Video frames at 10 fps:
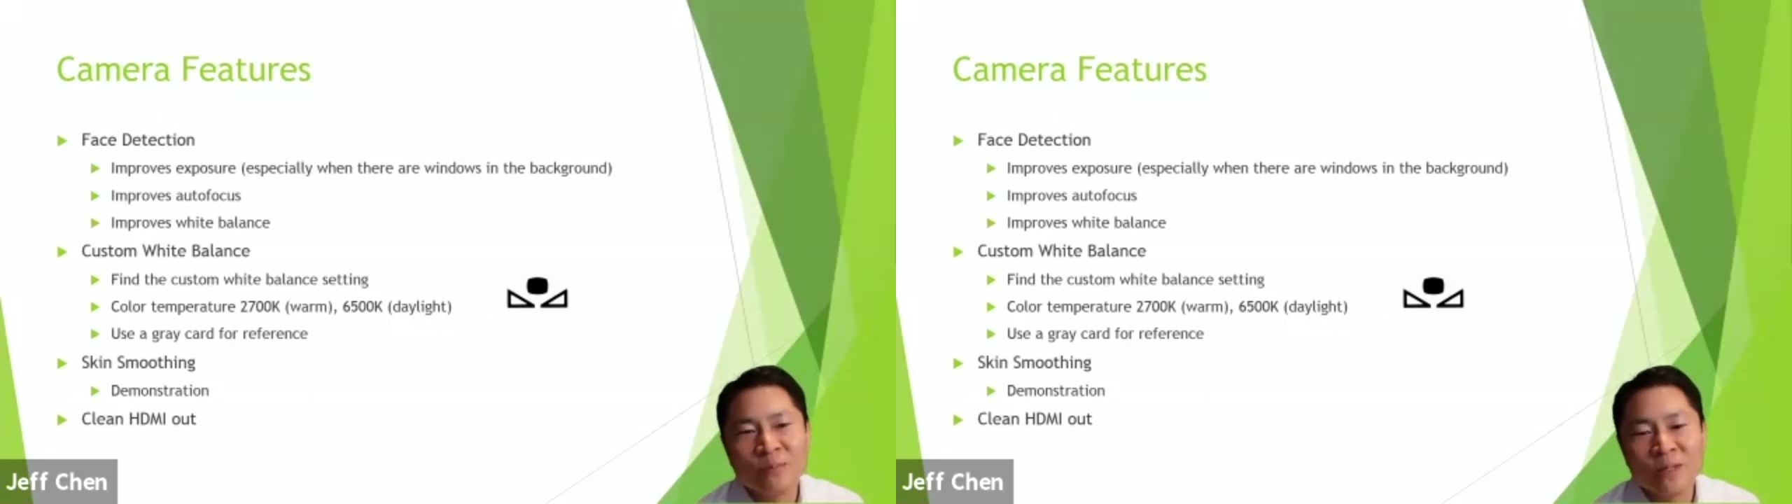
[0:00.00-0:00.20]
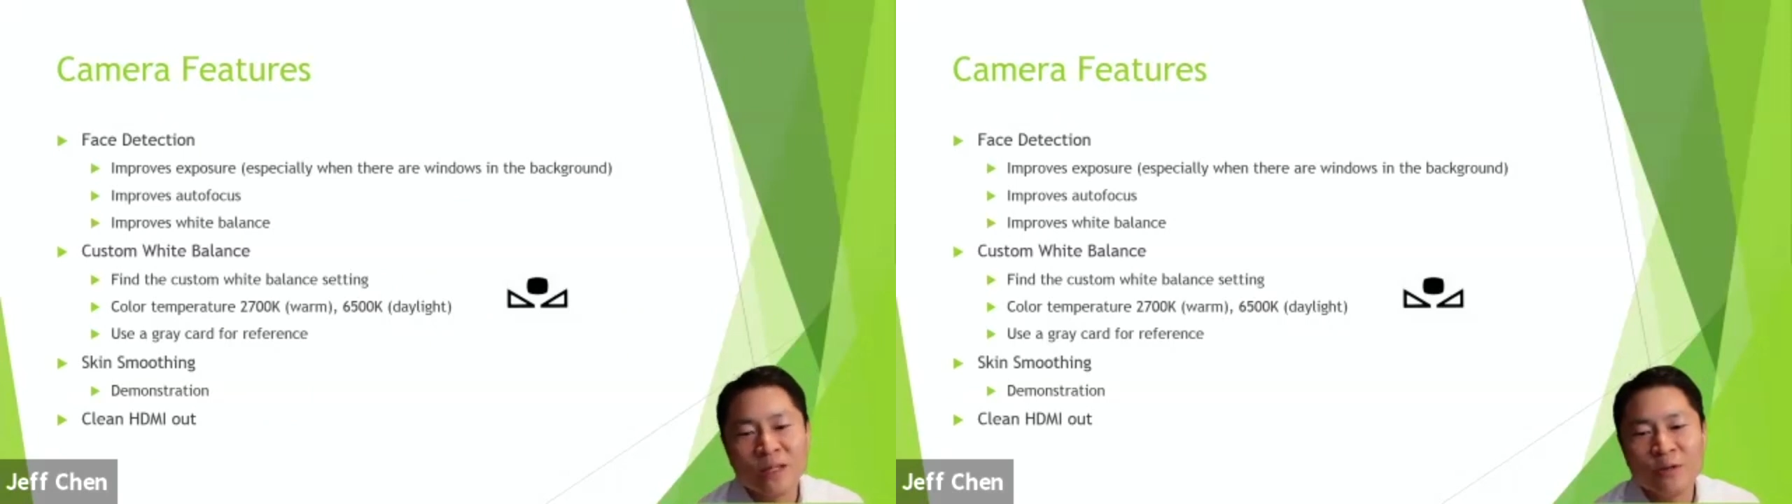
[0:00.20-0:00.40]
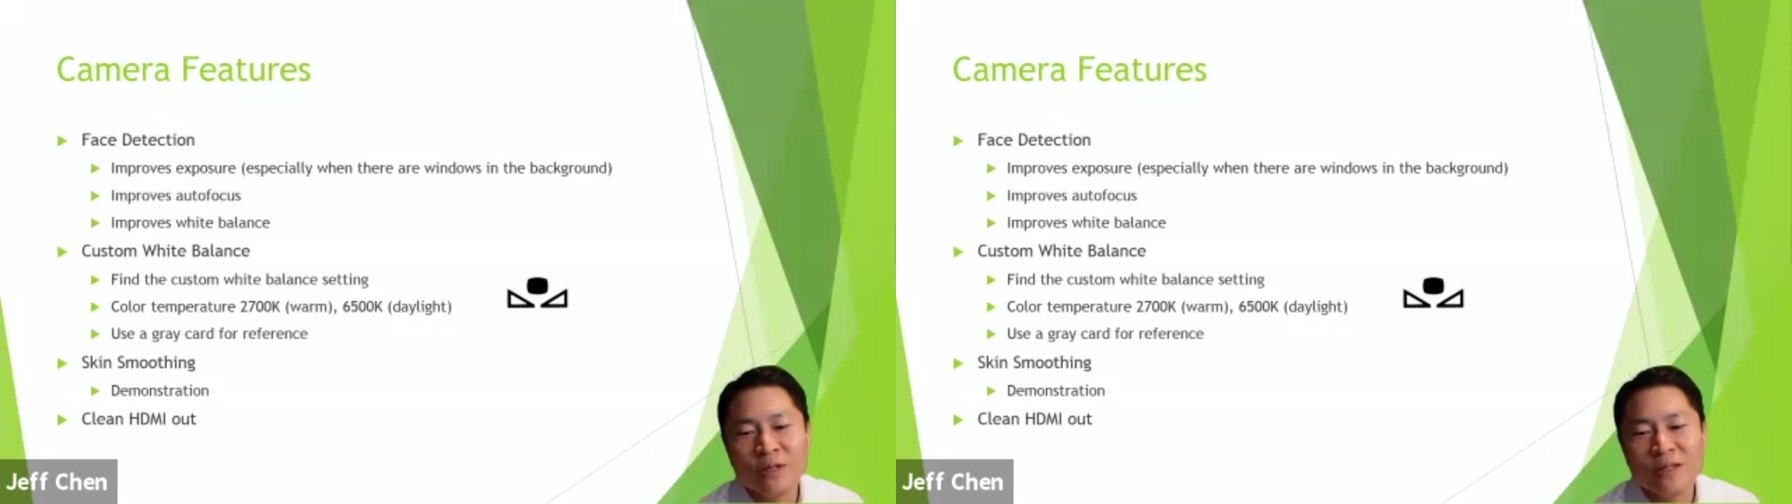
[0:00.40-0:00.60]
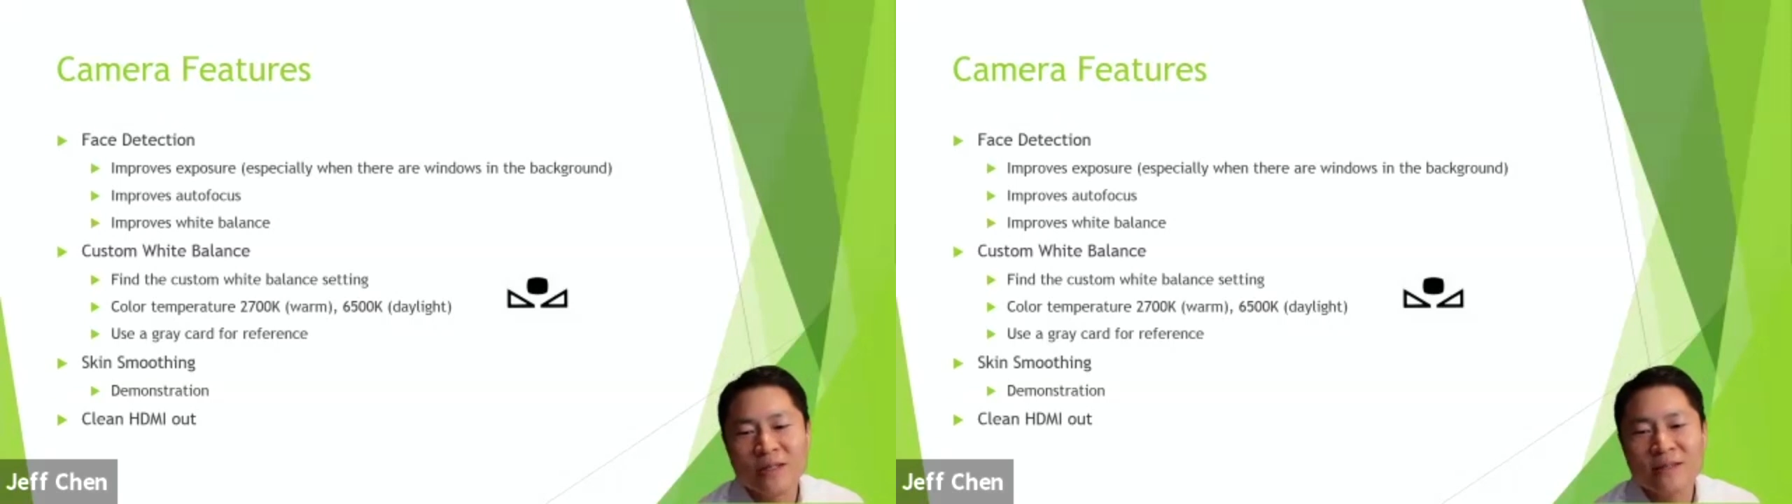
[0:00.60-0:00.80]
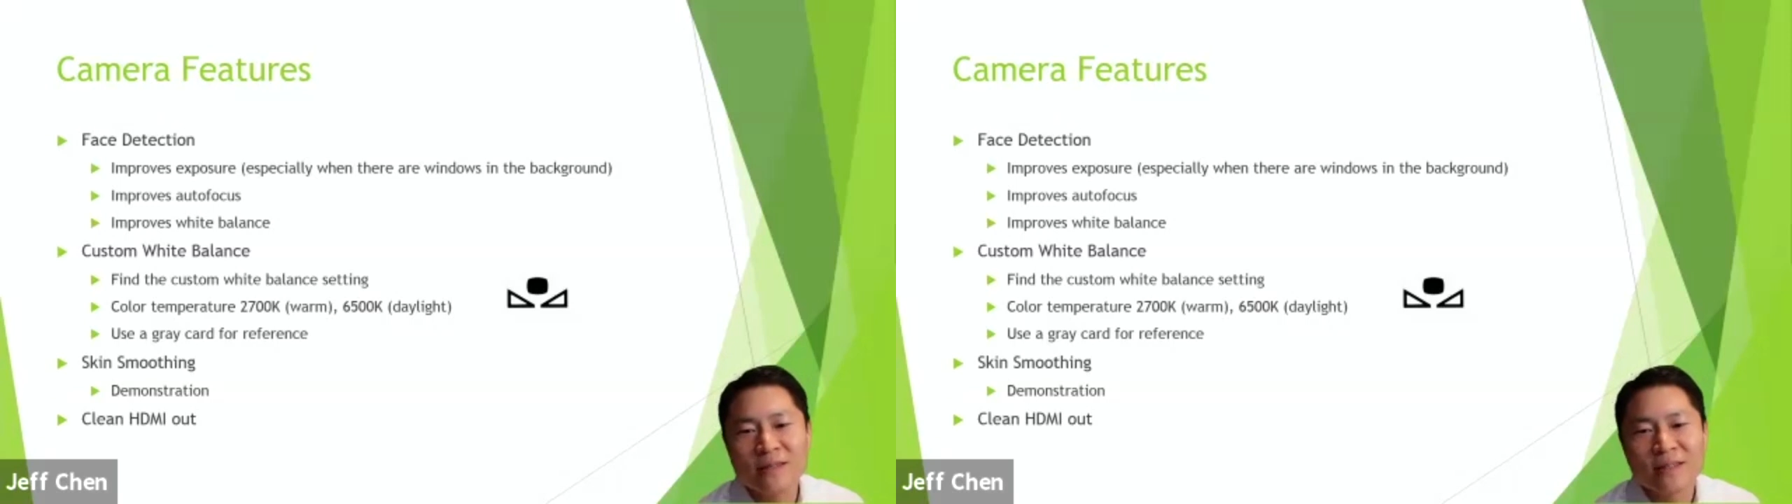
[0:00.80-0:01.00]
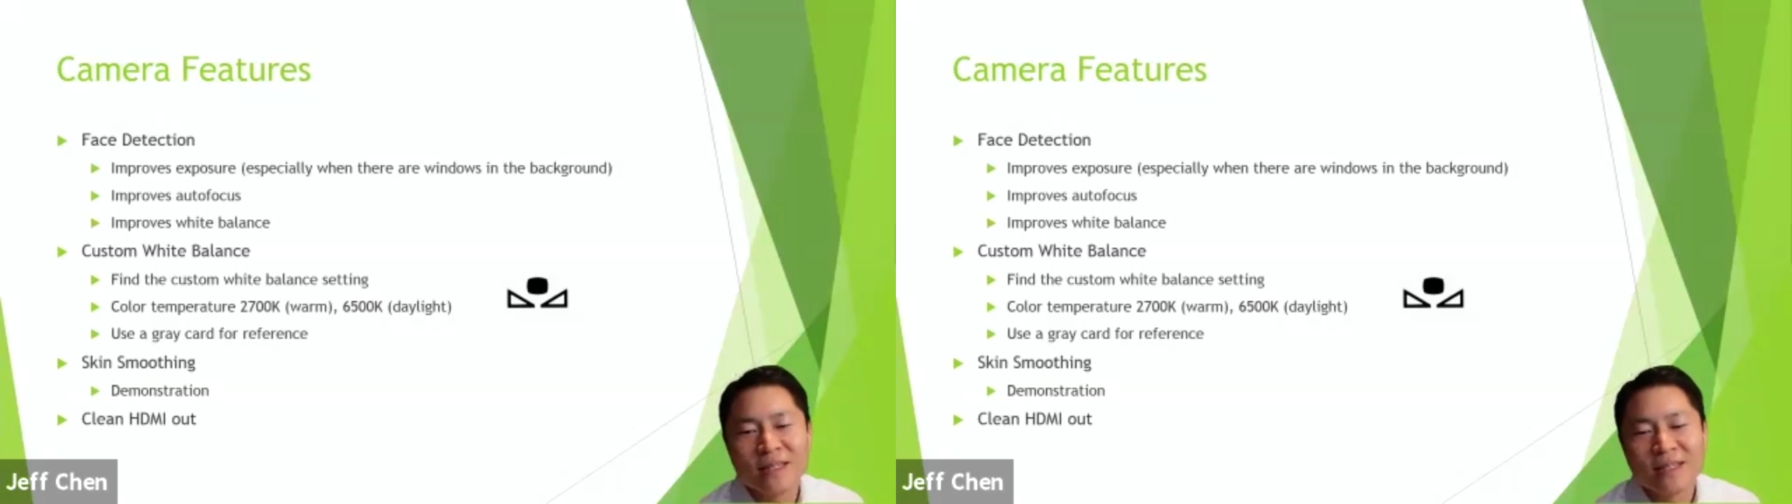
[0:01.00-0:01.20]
be doing this.